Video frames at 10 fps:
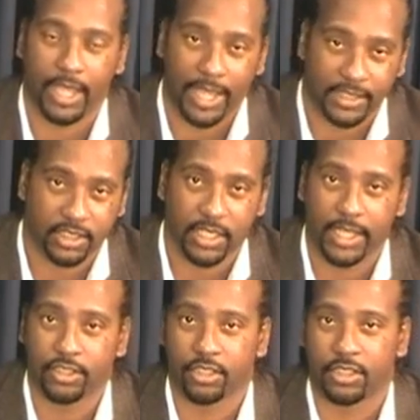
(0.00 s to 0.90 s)

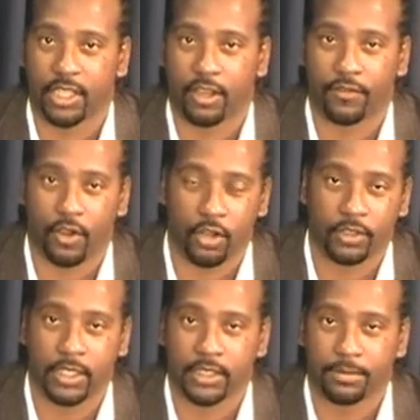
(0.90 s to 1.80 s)
educate yourself
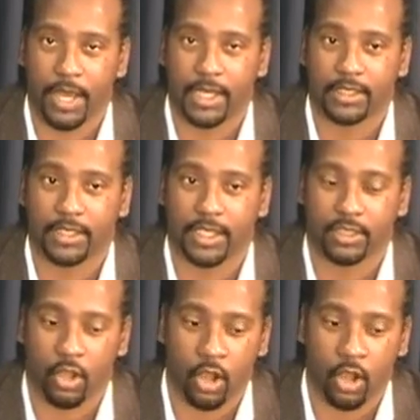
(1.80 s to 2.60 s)
on this politics,